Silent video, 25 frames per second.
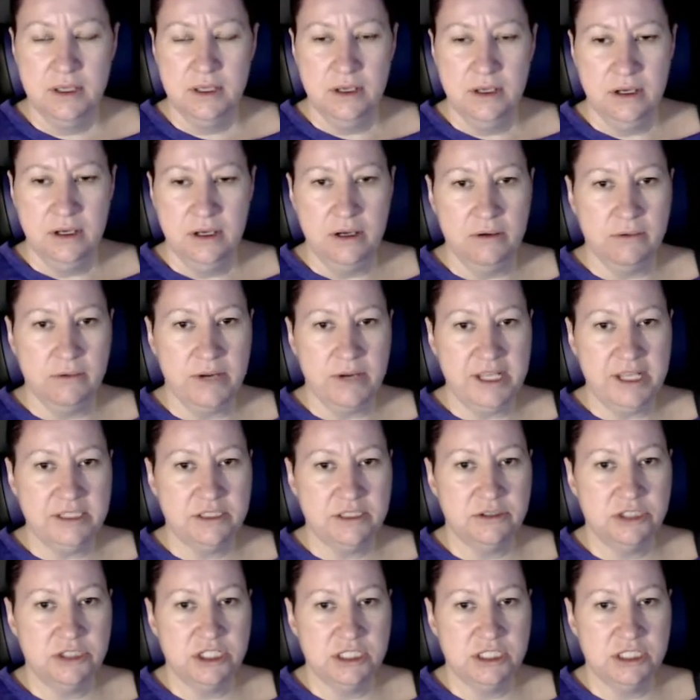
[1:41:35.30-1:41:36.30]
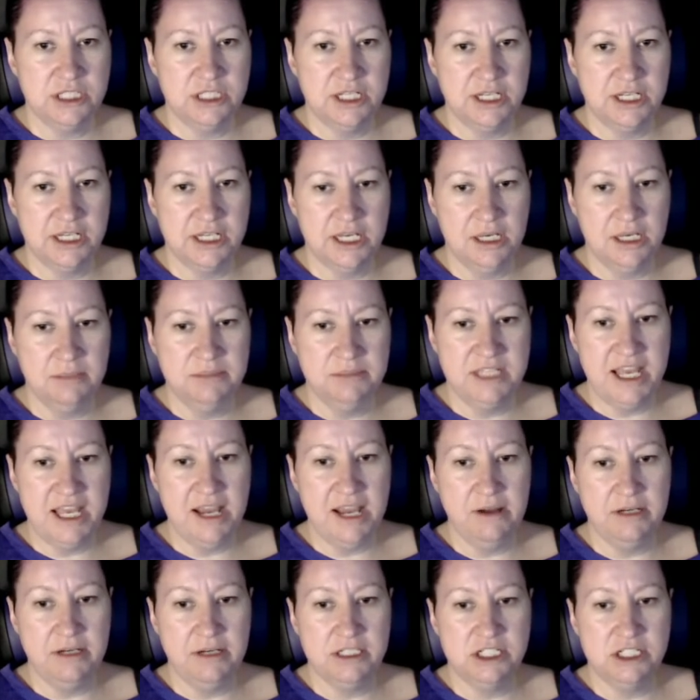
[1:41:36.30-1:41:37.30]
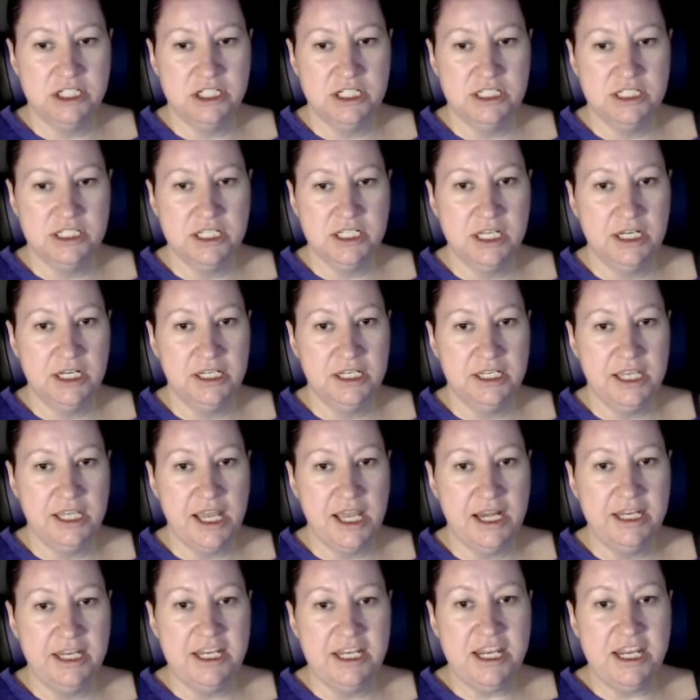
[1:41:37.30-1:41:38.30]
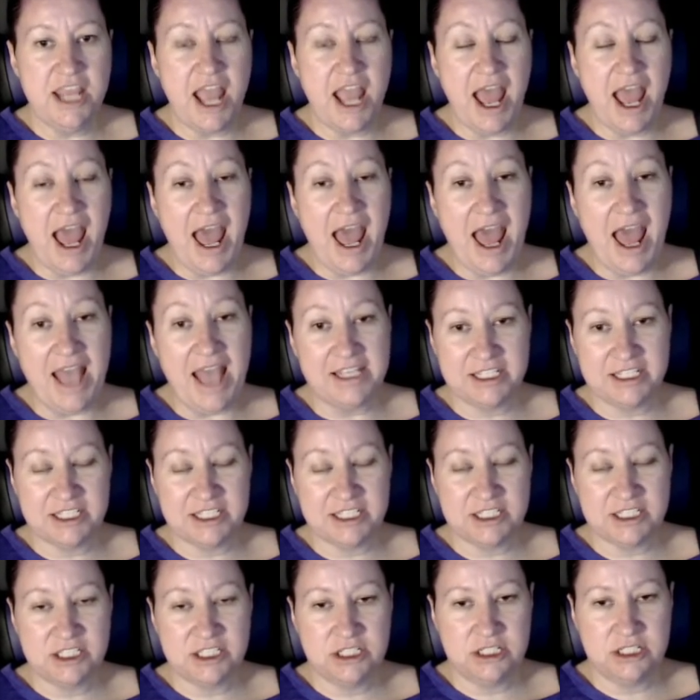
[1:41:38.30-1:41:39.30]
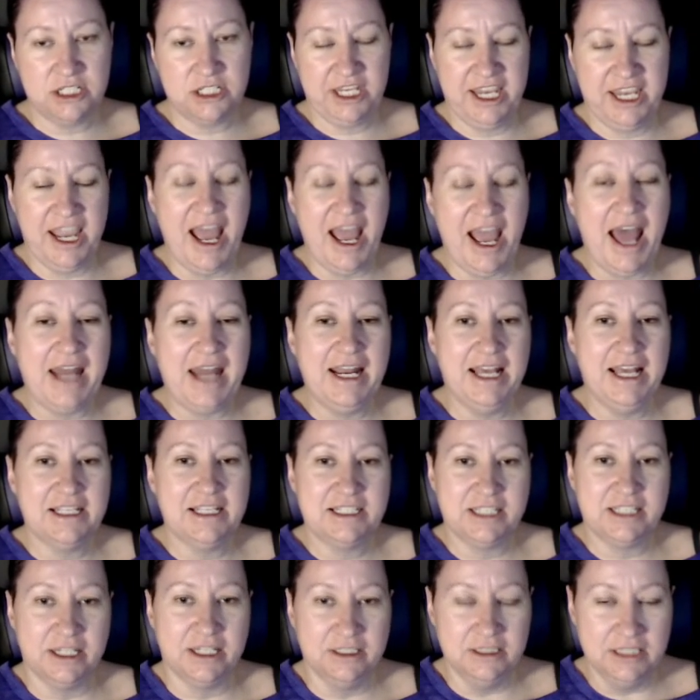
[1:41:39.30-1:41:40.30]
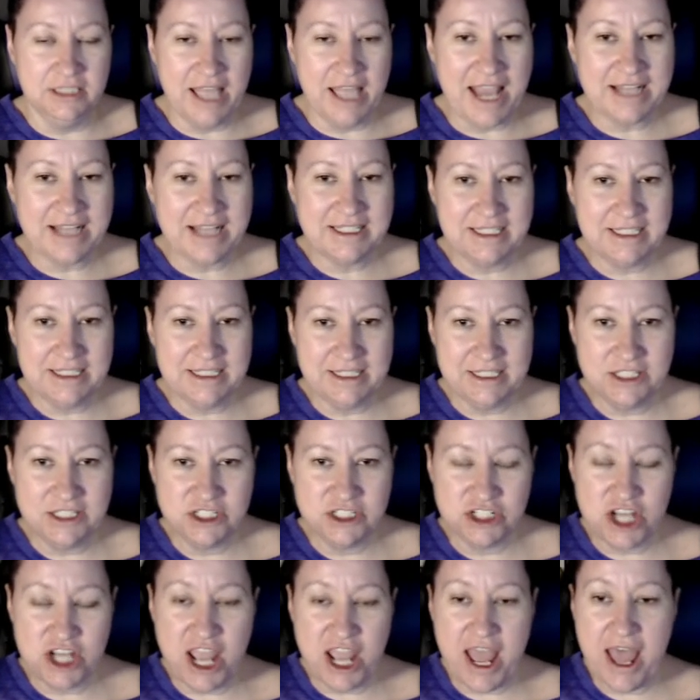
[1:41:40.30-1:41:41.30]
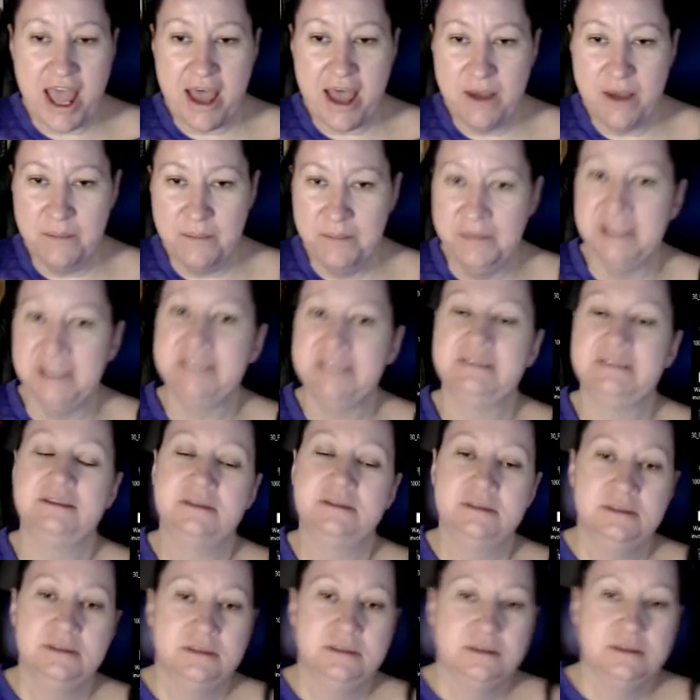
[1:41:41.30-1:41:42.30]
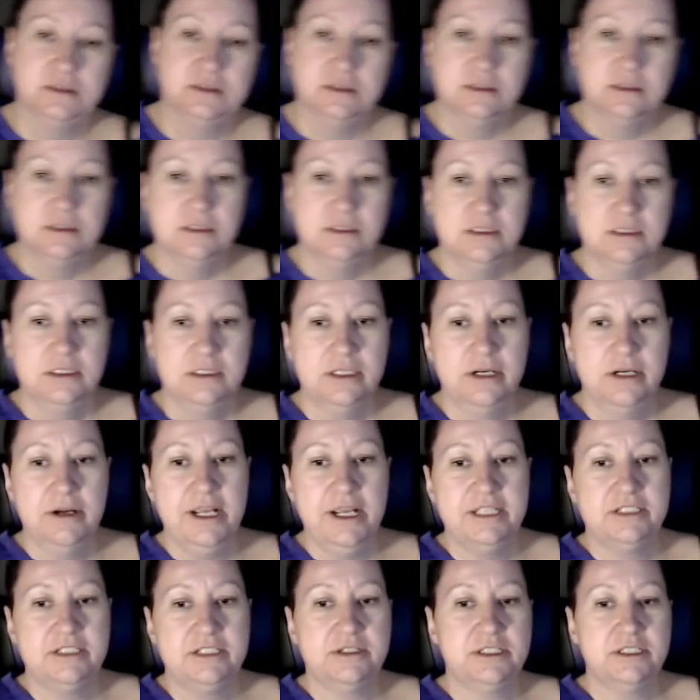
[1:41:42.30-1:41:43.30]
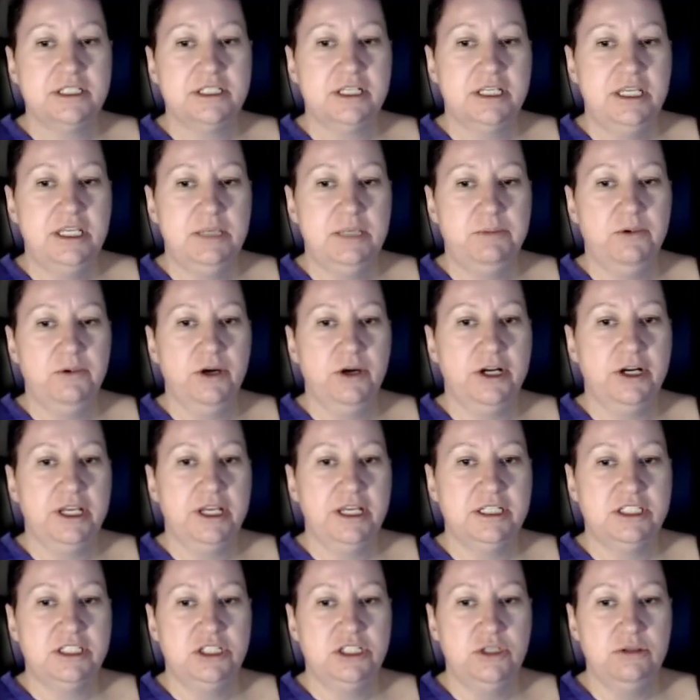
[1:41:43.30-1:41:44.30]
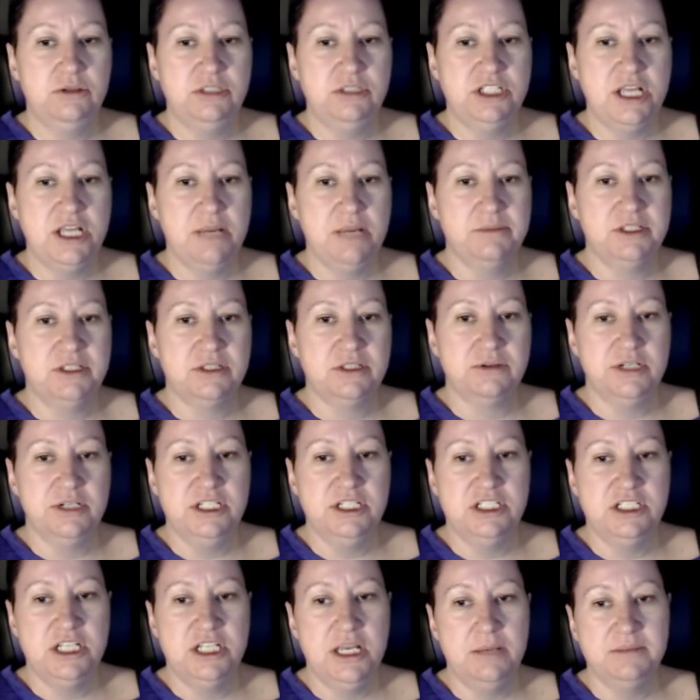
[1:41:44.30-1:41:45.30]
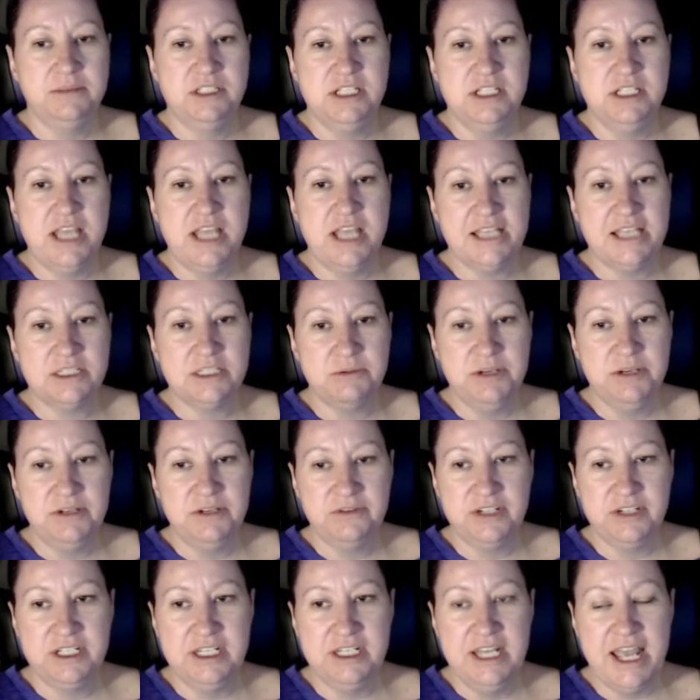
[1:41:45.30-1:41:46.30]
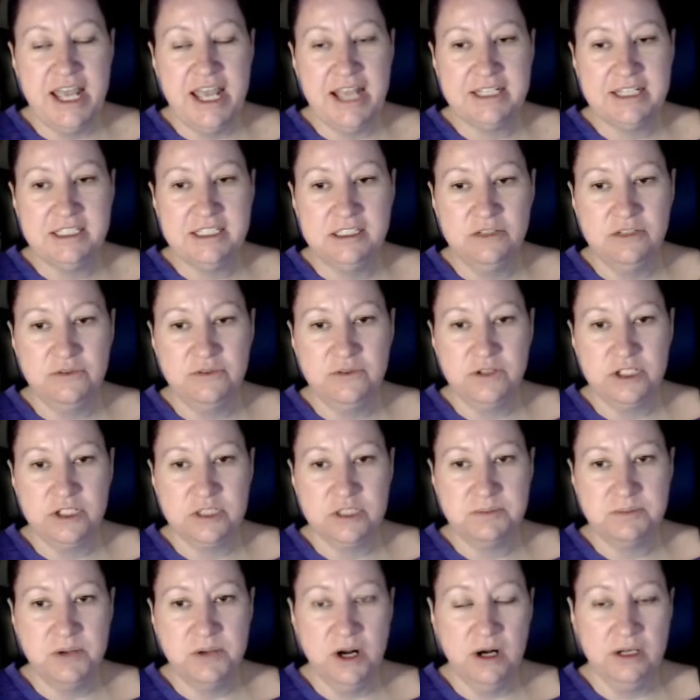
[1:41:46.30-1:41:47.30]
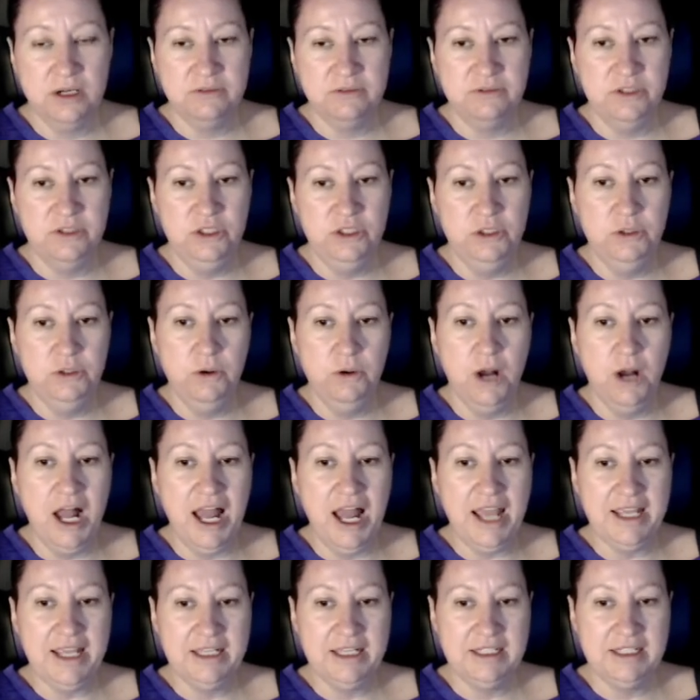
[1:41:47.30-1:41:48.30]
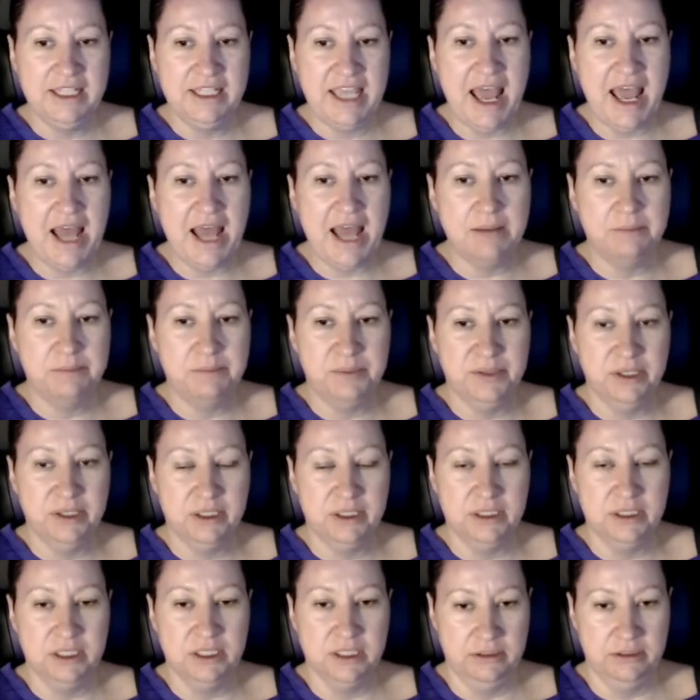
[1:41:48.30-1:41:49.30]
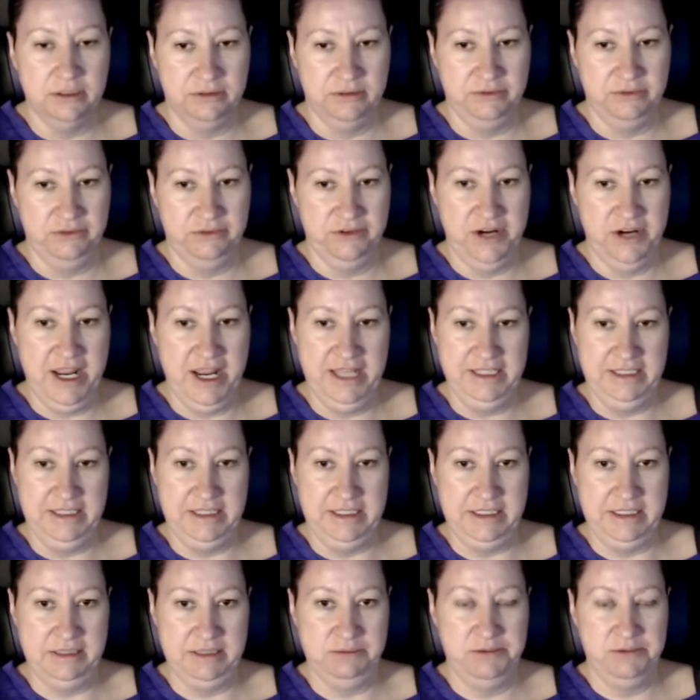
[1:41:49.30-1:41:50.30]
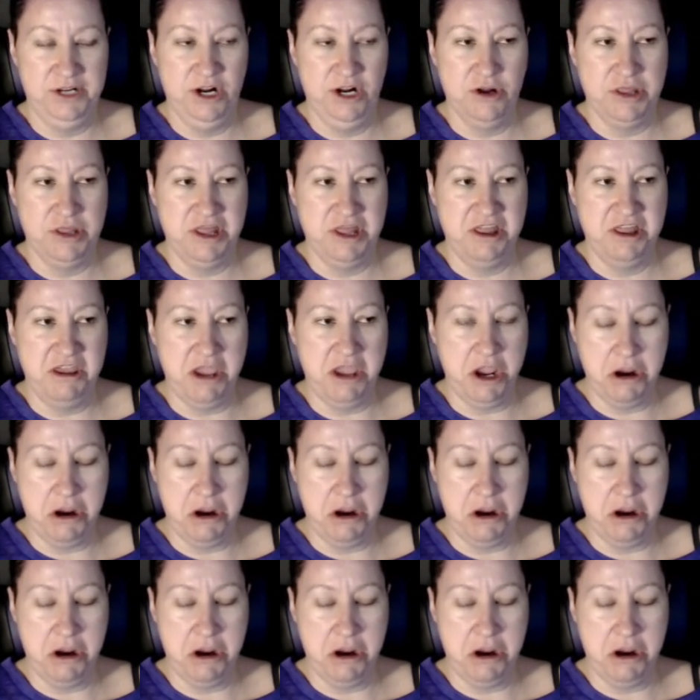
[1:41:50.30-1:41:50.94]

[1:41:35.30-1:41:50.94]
All right, so she's going to come down and she's going to get, yes! Cat has collected a gem! All right, so does it keep working? 2 gems, 3 gems. Yes, we have connected the first part of UI in Cat Burglar. Friends, we are there.